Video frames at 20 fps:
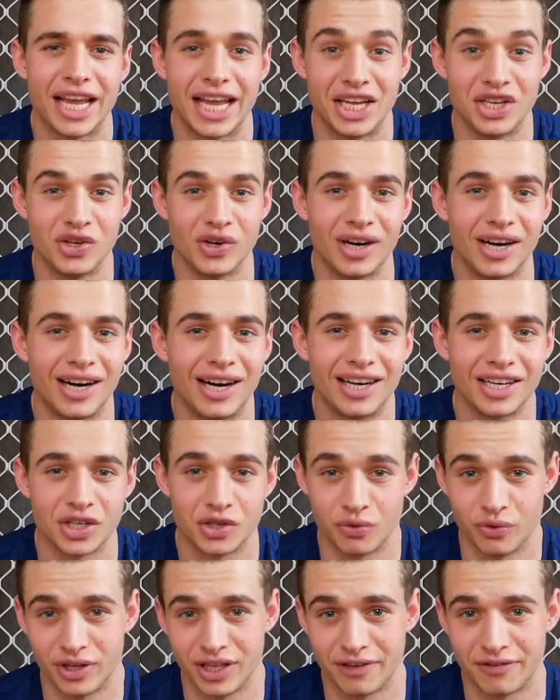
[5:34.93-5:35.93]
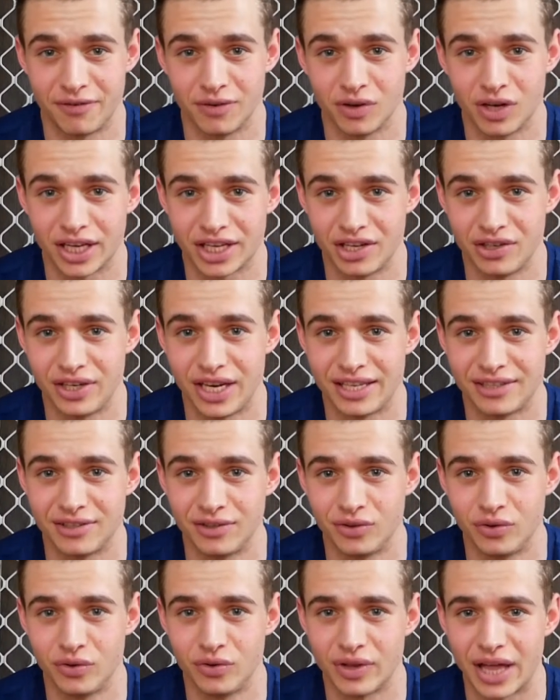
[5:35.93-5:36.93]
in your heart, you really feel like you need
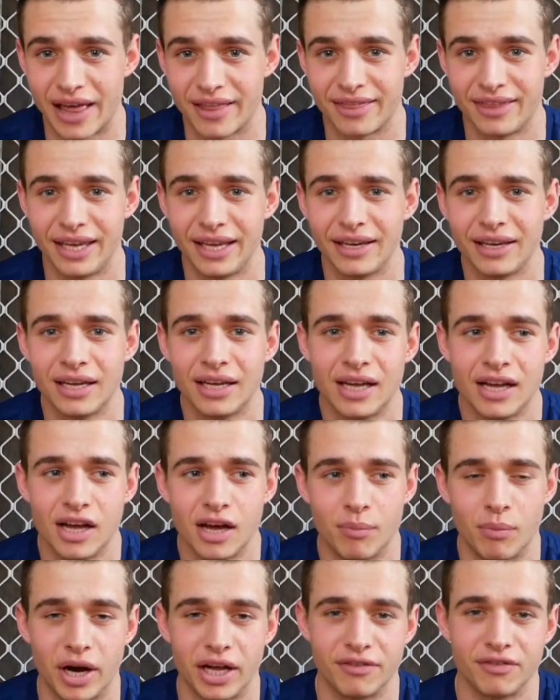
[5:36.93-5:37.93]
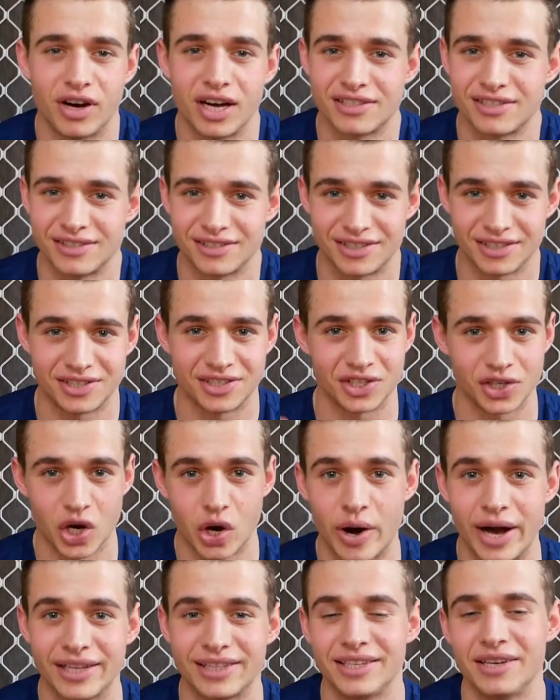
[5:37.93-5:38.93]
to do that thing, my advice is just to
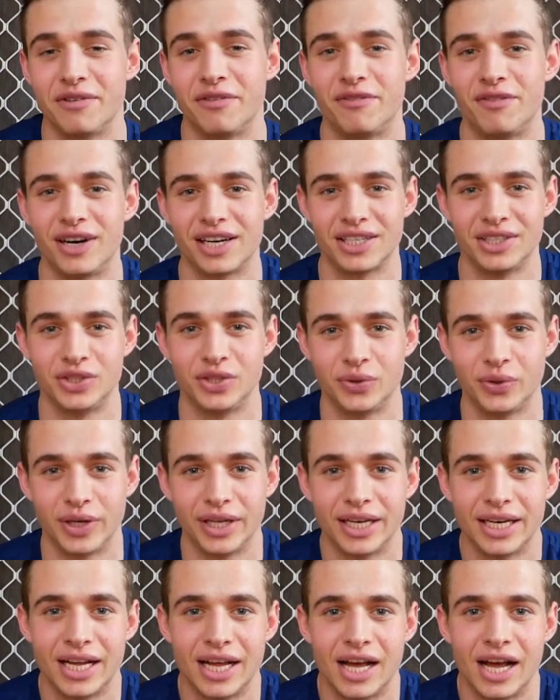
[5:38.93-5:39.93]
go out there and fucking do it.